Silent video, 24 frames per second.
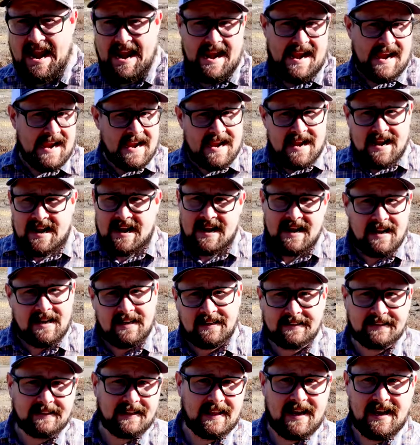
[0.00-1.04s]

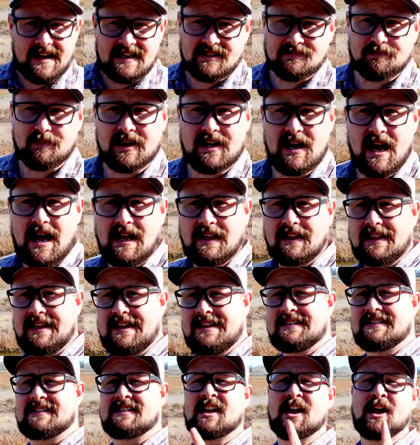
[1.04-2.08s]
And last but not
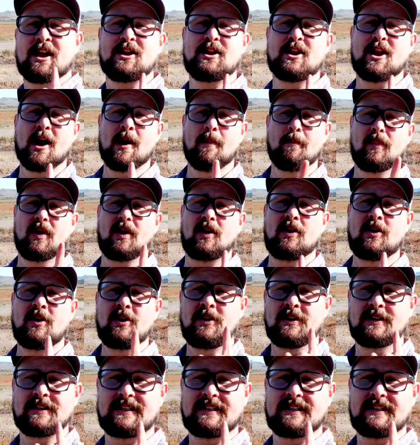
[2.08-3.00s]
least, number